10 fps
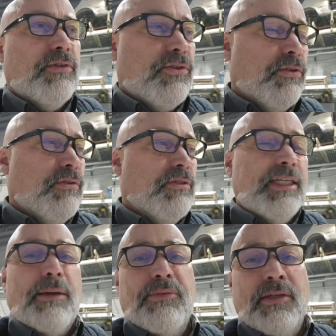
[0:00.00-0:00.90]
certain
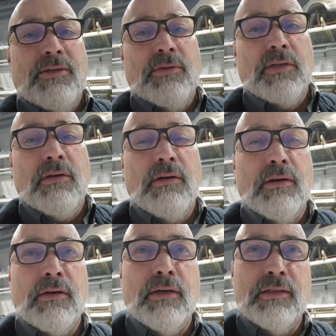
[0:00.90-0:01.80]
depth into a
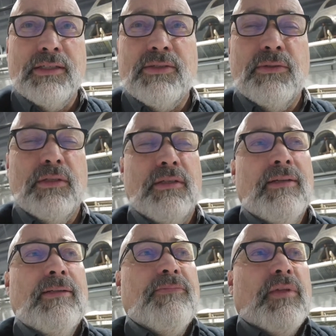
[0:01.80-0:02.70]
car, into it,
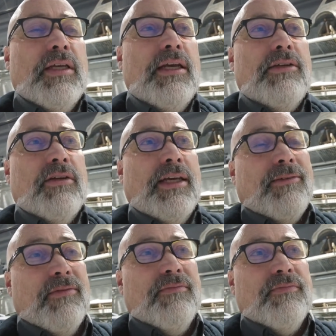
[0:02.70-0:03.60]
and you're like,
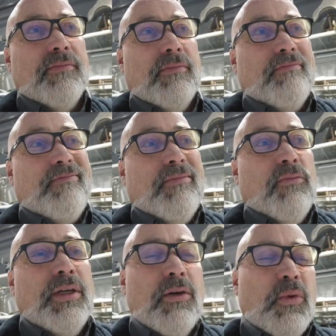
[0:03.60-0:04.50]

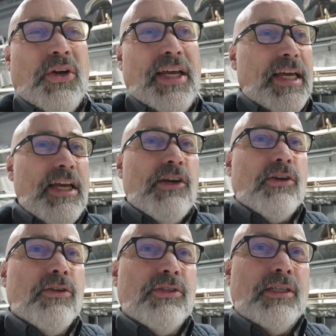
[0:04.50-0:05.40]
well, we're
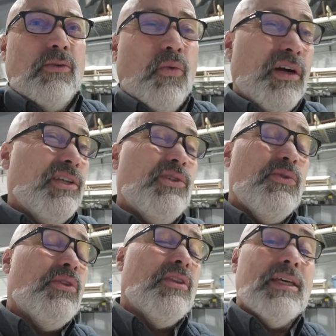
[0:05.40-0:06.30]
here, do you want to
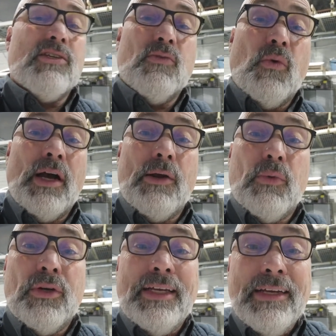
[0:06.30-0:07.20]
do this while
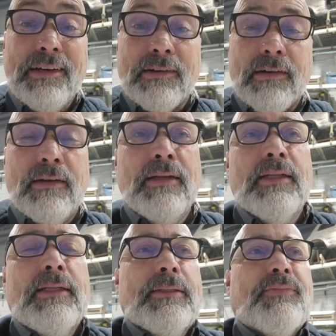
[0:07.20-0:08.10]
we're here?
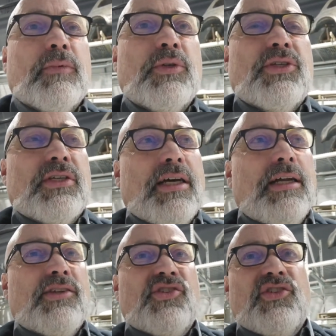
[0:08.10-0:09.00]
Which is
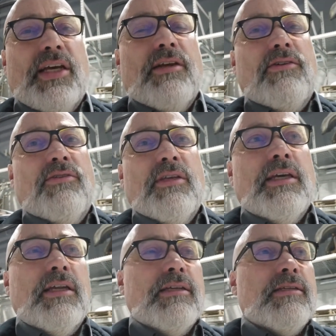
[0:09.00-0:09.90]
kind of standard thing,
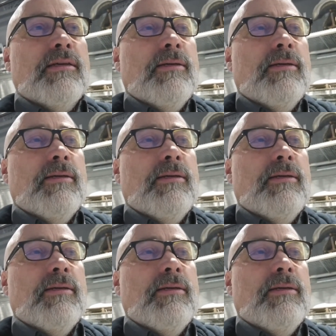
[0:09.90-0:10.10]
and it's